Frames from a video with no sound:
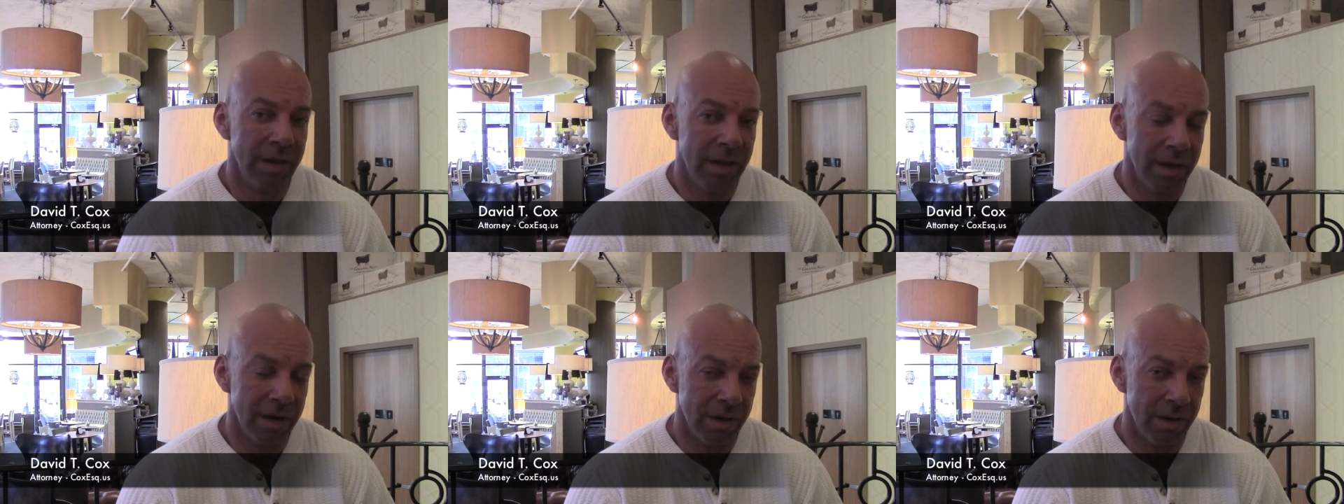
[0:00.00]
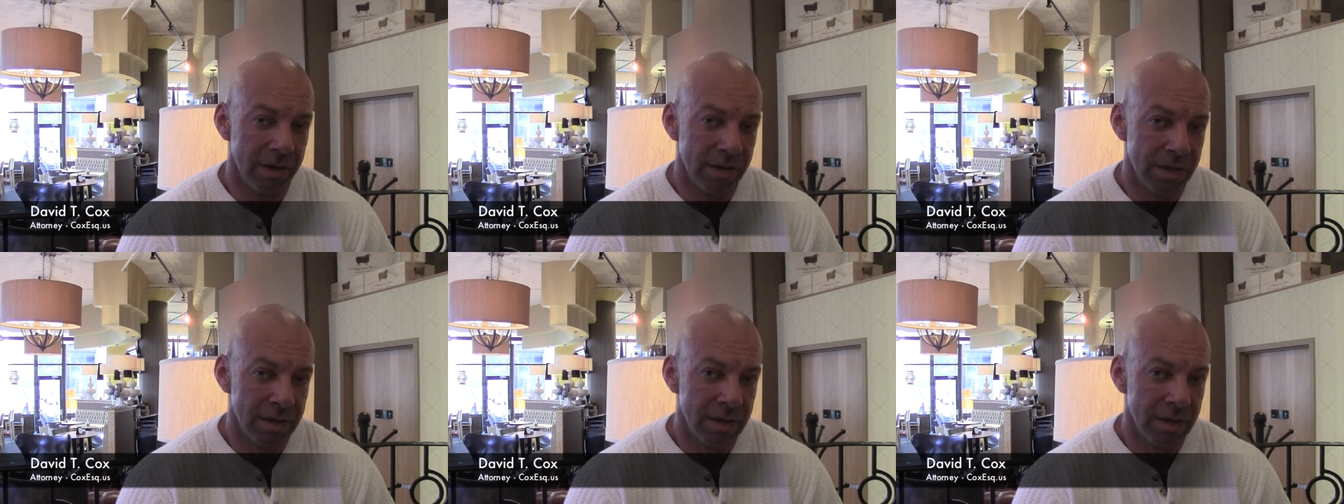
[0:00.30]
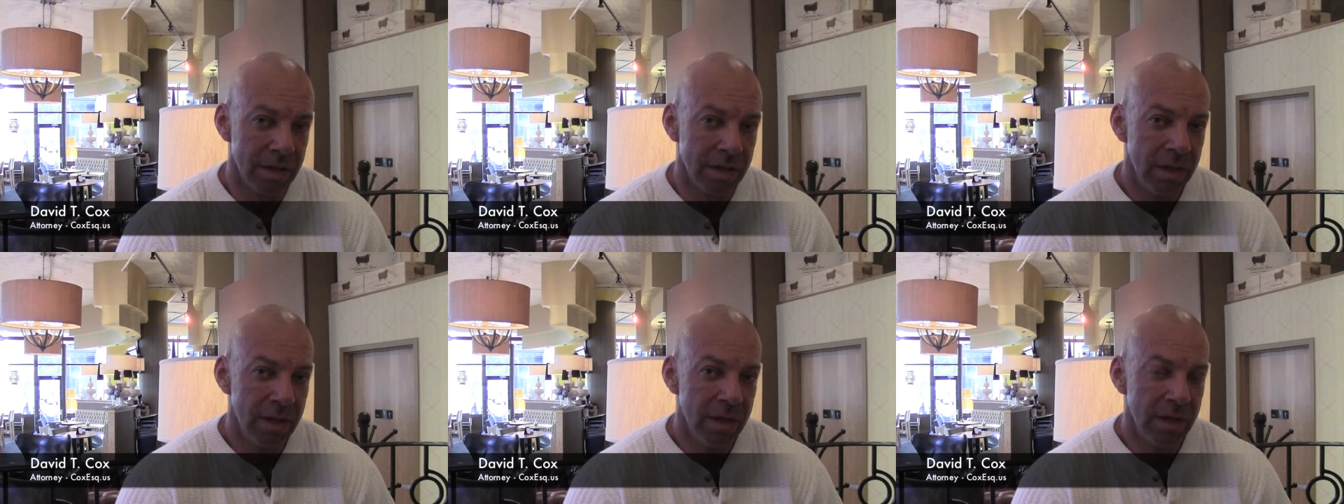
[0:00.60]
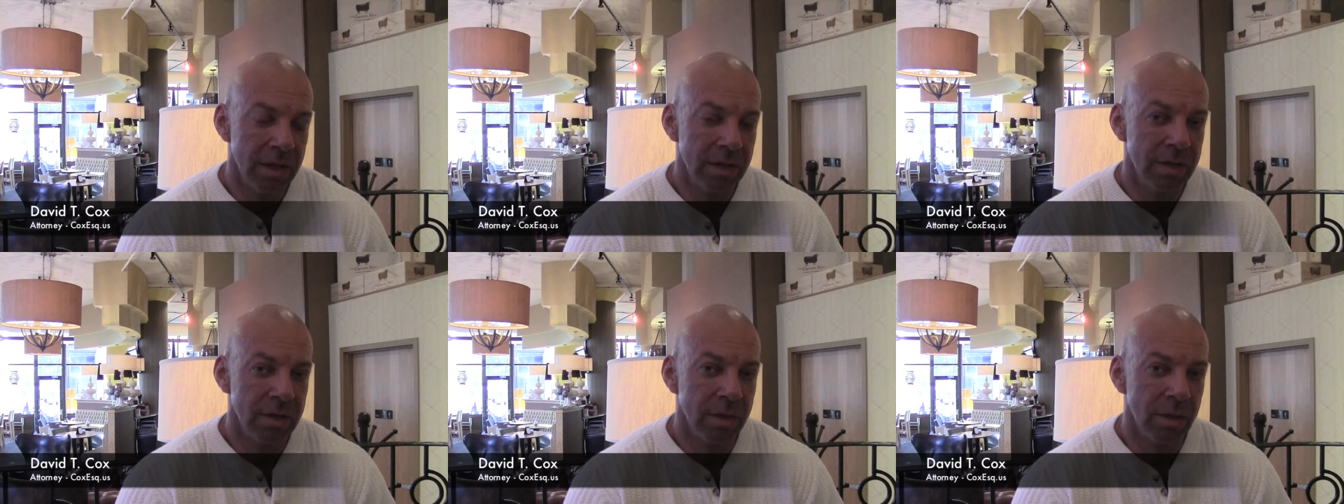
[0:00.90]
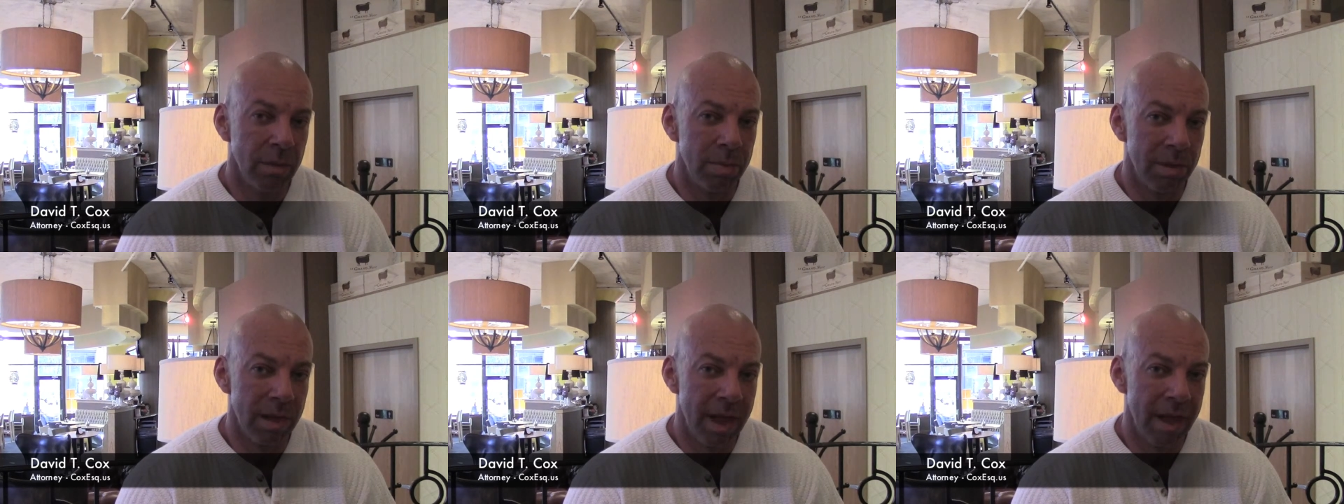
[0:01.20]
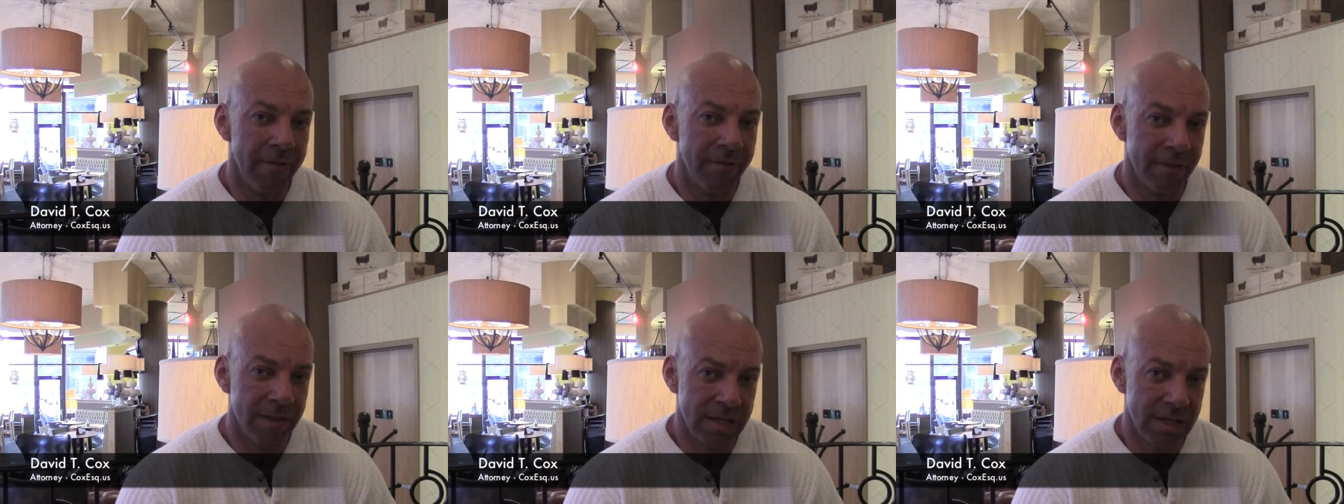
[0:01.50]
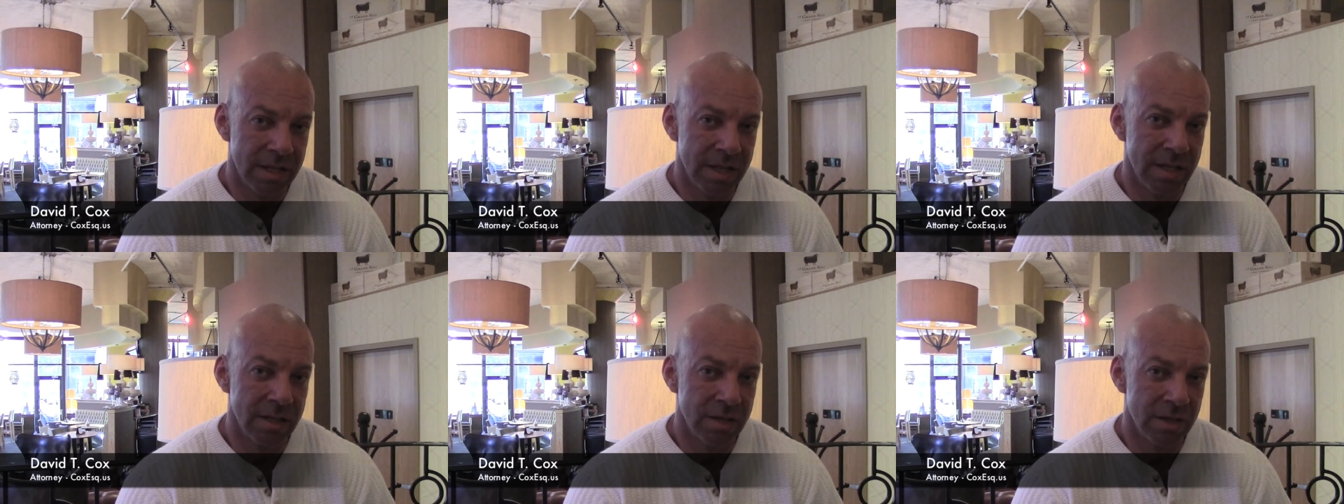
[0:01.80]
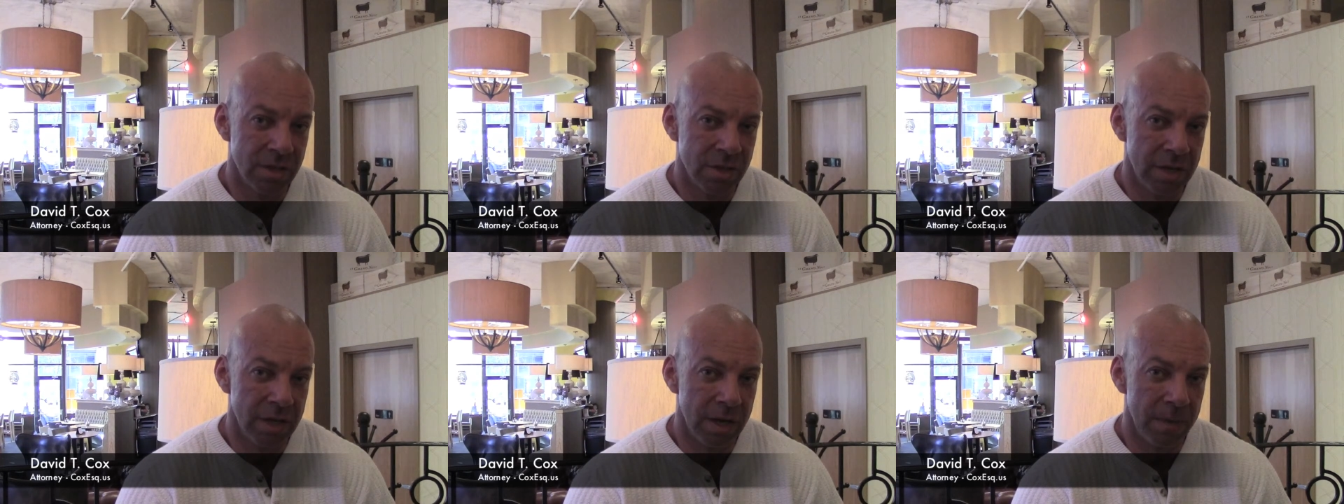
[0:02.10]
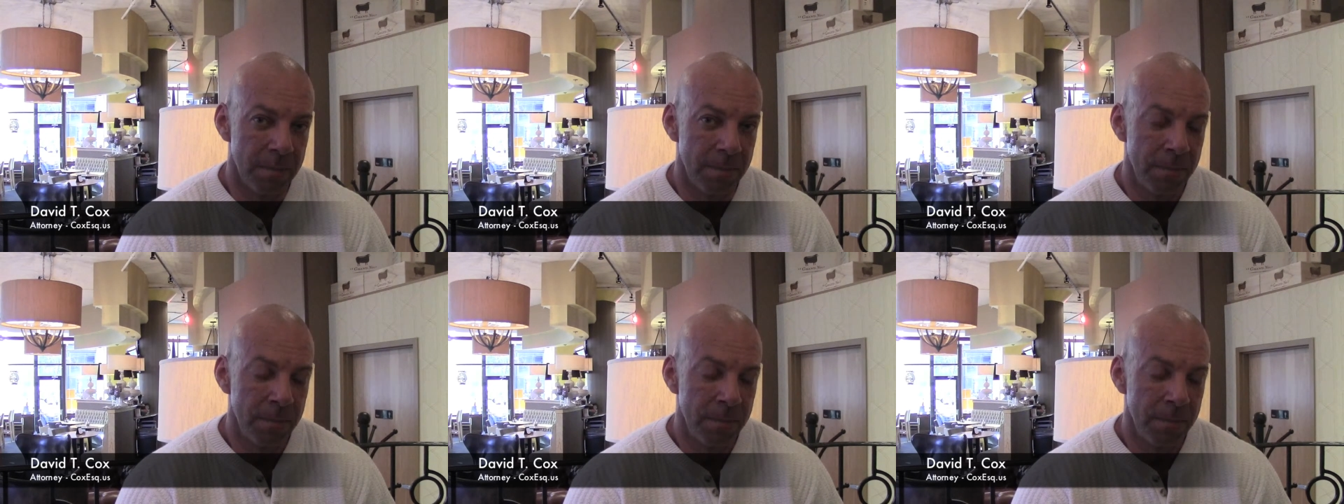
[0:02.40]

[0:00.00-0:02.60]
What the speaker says: years to apply for citizenship.